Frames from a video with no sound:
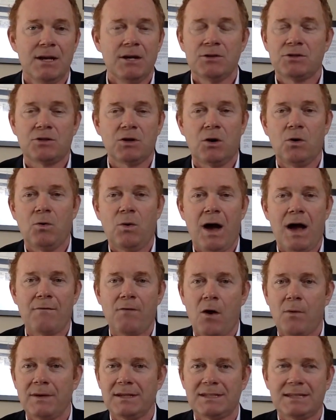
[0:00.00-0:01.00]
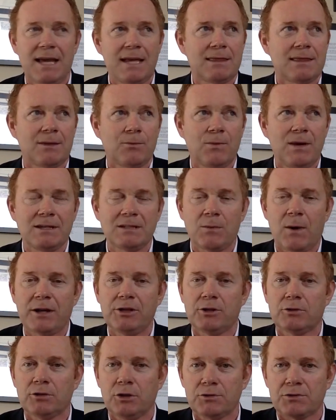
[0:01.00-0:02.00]
So I've always said the reason why
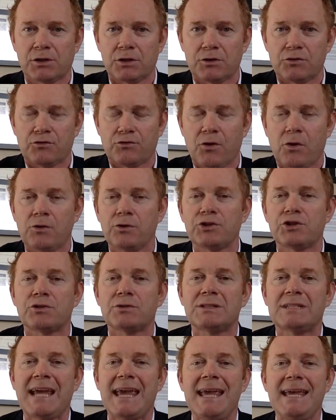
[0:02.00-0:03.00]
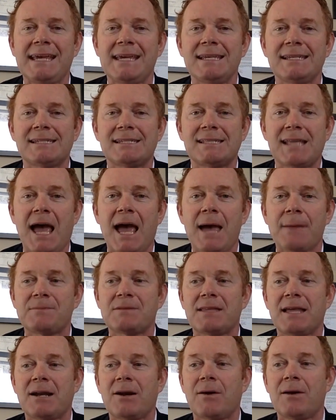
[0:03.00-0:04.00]
you're losing control is you're taking
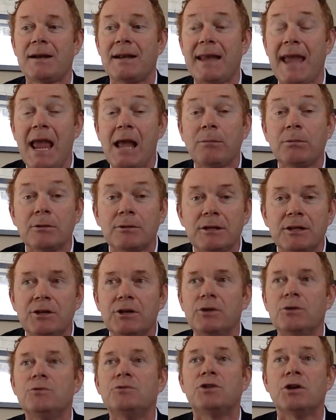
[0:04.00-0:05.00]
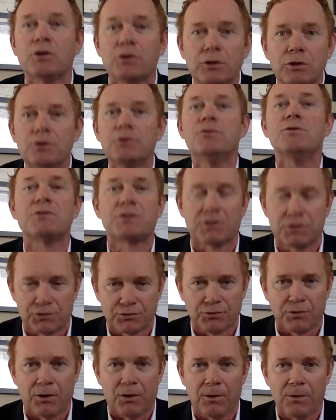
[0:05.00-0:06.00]
steps that are enabling you to lose
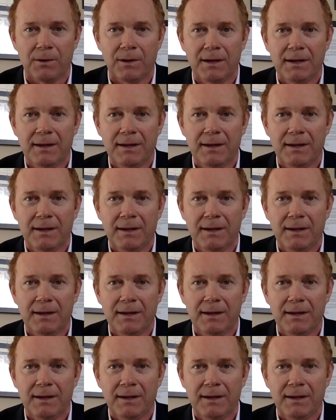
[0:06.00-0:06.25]
control.